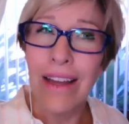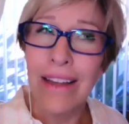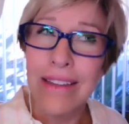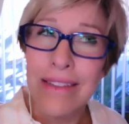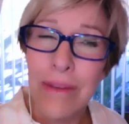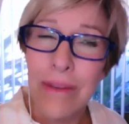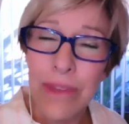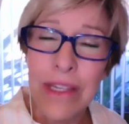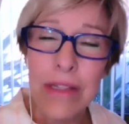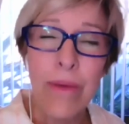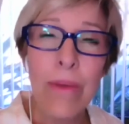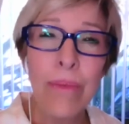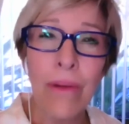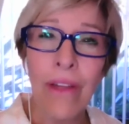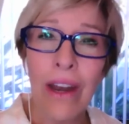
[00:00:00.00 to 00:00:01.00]
some of these
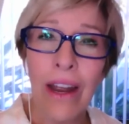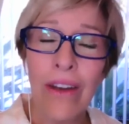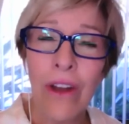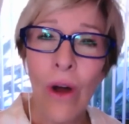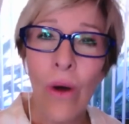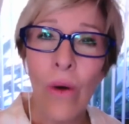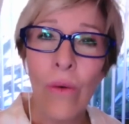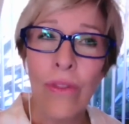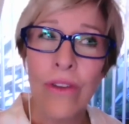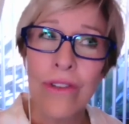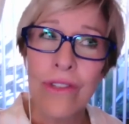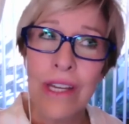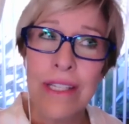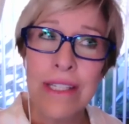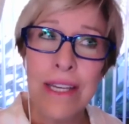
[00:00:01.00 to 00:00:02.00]
people that I know,
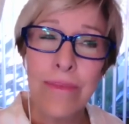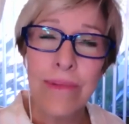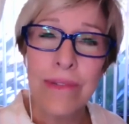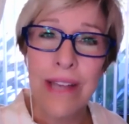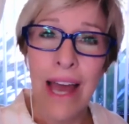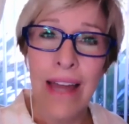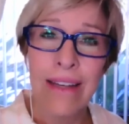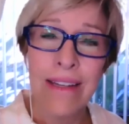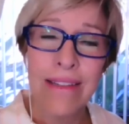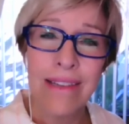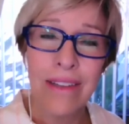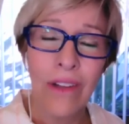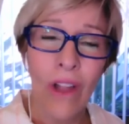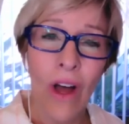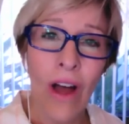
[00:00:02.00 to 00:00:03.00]
there's a deep sadness
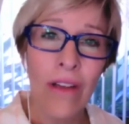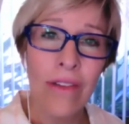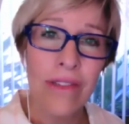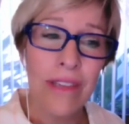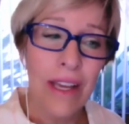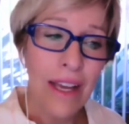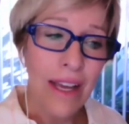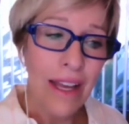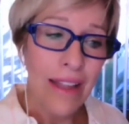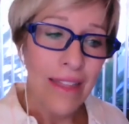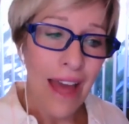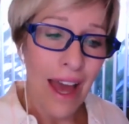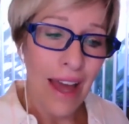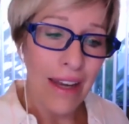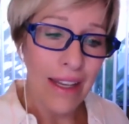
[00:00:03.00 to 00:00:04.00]
and loss
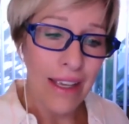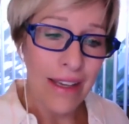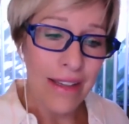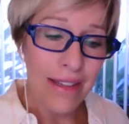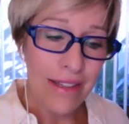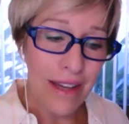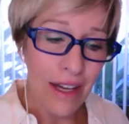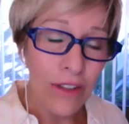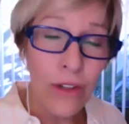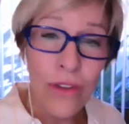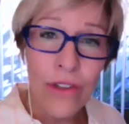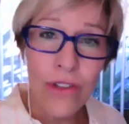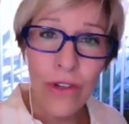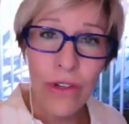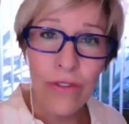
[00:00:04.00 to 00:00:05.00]
that is under
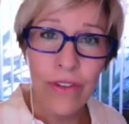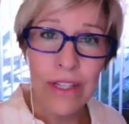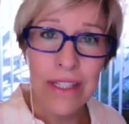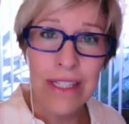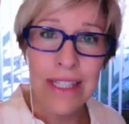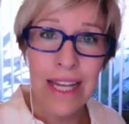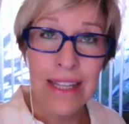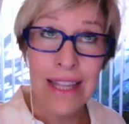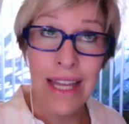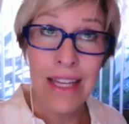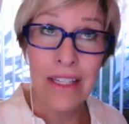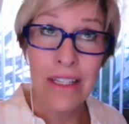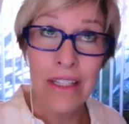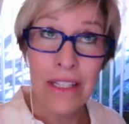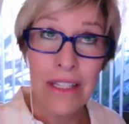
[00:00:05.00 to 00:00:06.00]
the surface, that
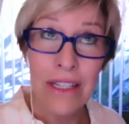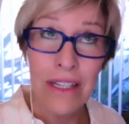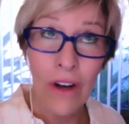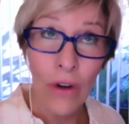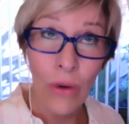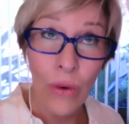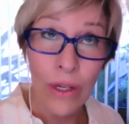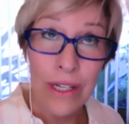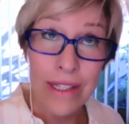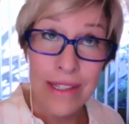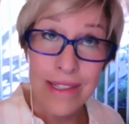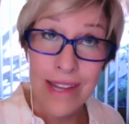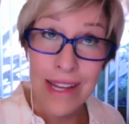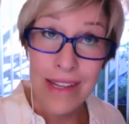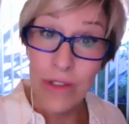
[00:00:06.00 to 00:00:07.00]
they are going to
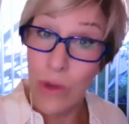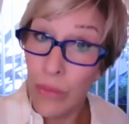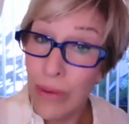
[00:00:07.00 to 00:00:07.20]
stay so